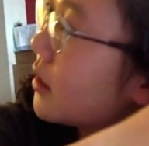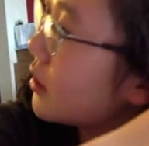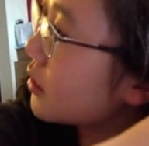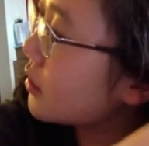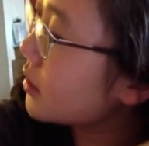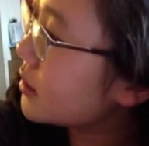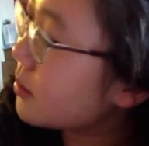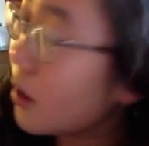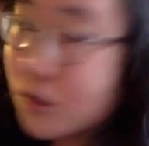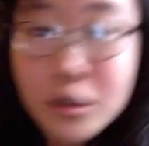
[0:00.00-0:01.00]
curl these
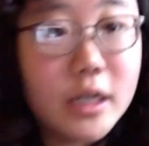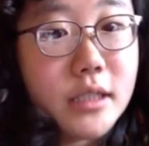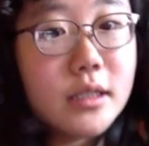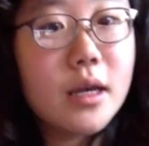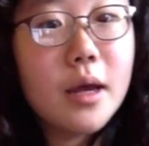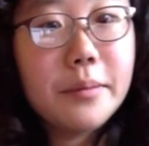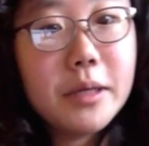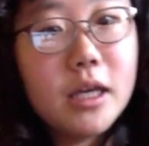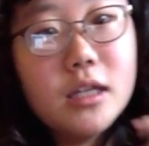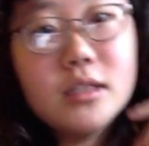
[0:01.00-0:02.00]
small strands
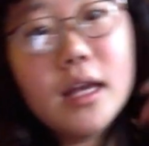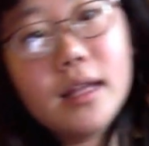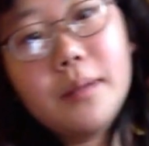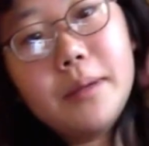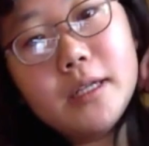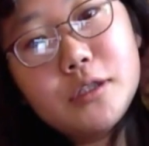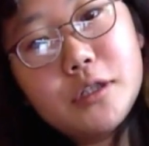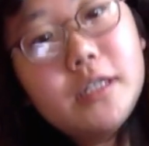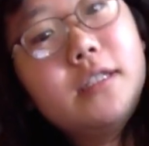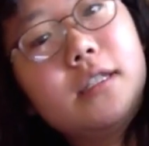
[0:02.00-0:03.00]
because like the big
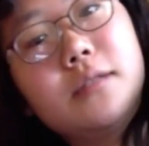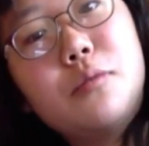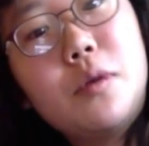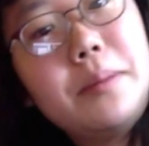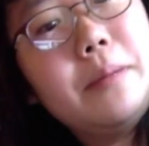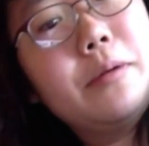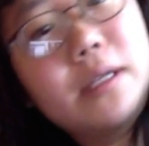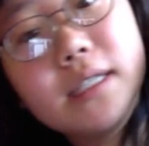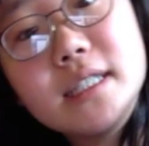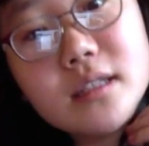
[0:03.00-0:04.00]
strands, because more people
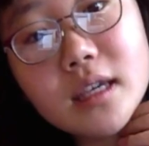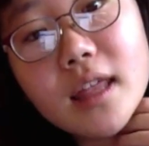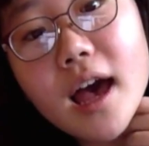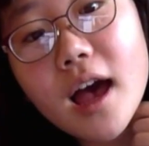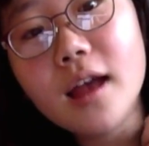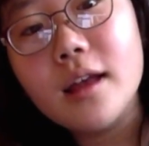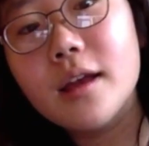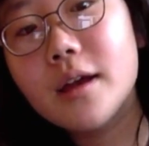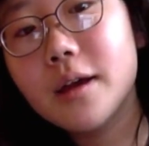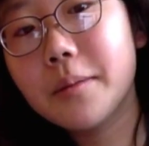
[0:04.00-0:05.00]
can see that.
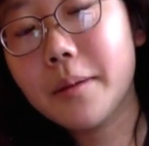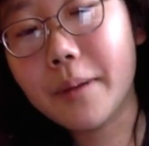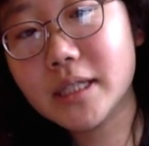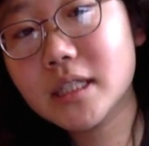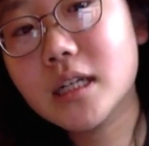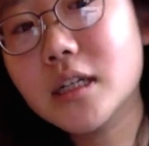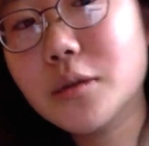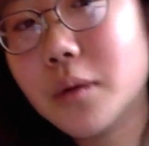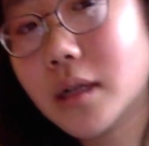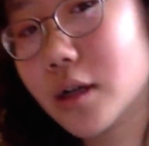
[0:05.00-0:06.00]
But basically
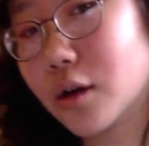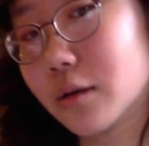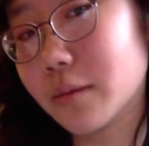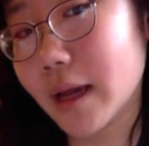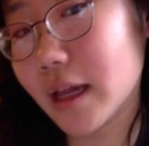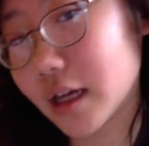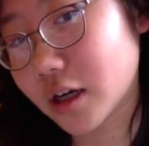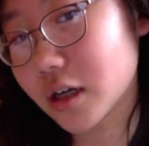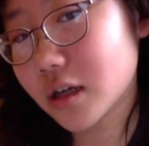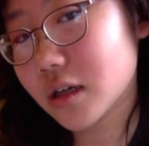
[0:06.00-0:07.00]
you want to curl right
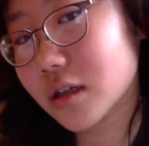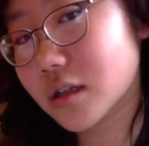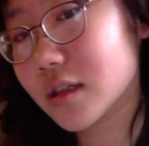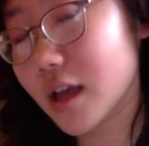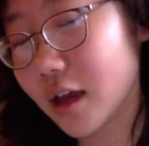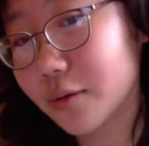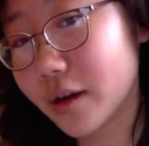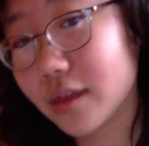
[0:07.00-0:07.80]
here, like right